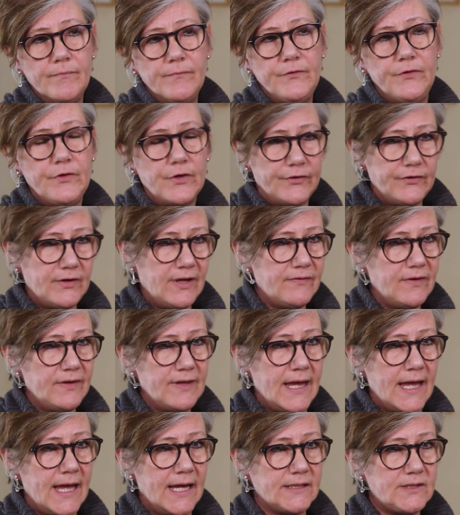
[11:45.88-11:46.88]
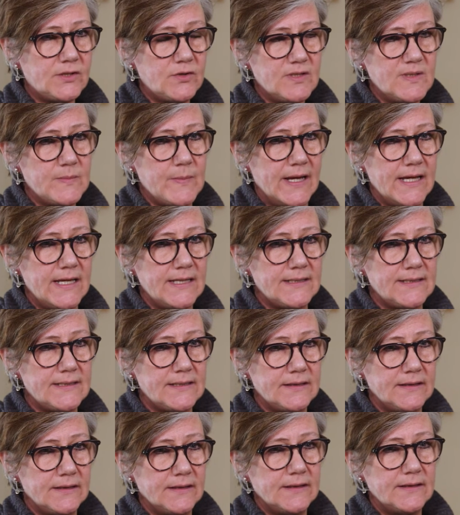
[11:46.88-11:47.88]
just giving that extra
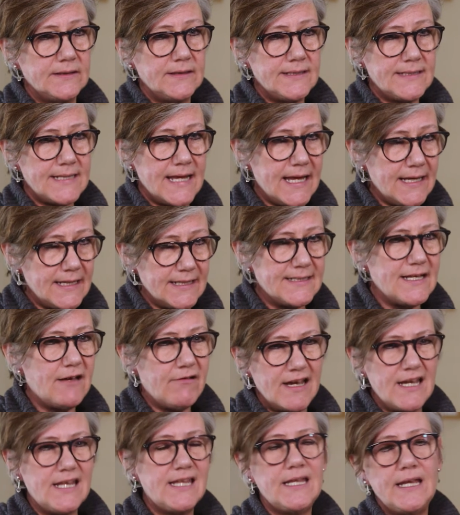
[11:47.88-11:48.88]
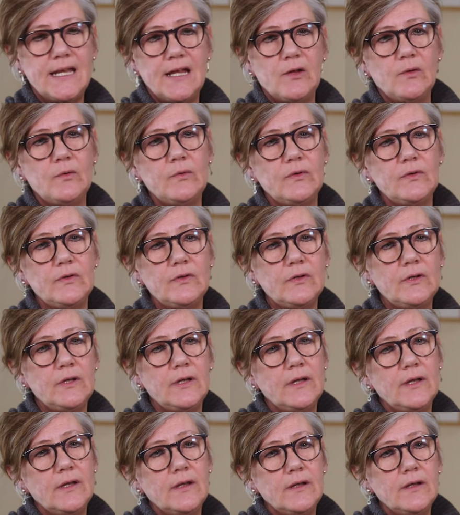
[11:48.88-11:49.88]
space to saying, is there anything else?
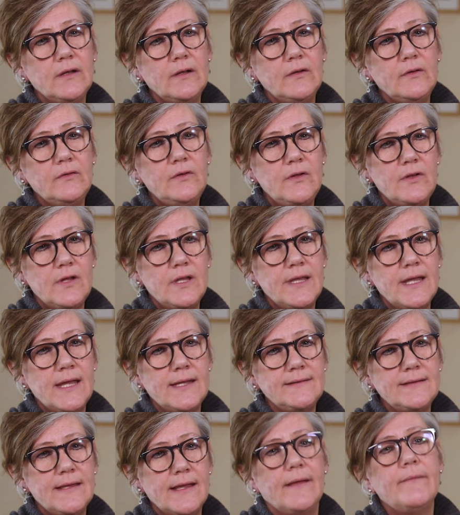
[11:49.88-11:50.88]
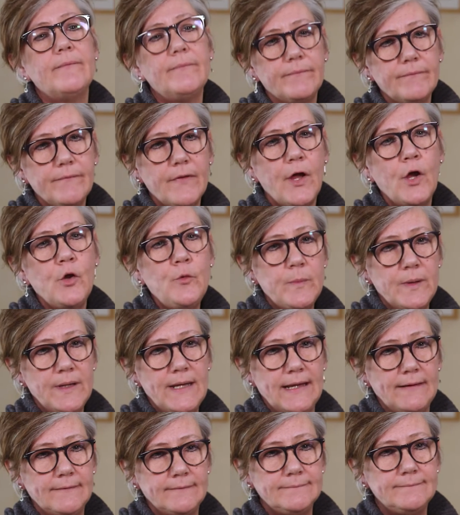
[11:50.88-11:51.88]
So that there's that
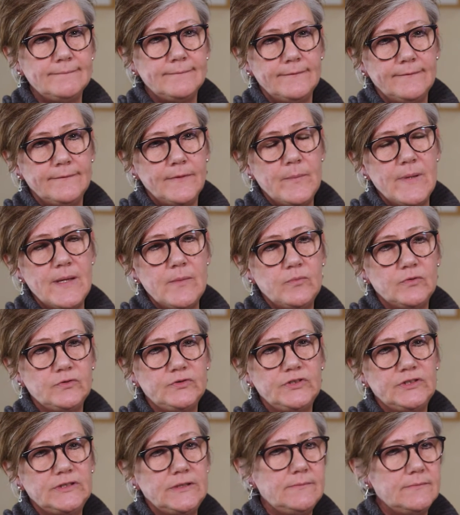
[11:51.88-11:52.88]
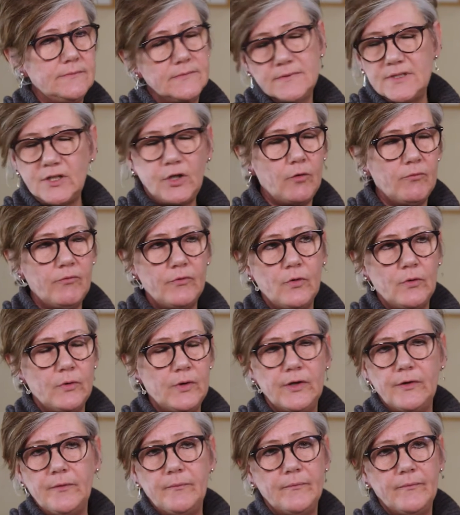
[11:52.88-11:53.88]
opening for people to come
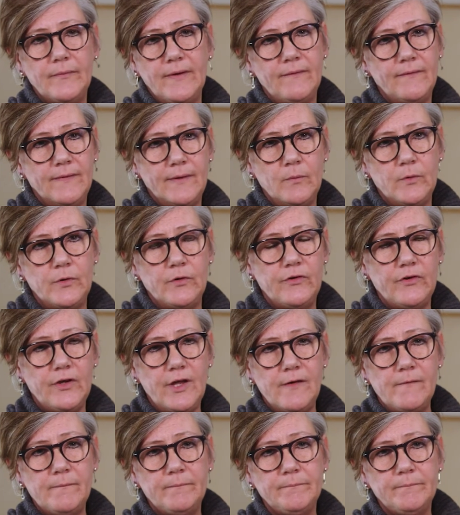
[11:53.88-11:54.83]
forward if they want to.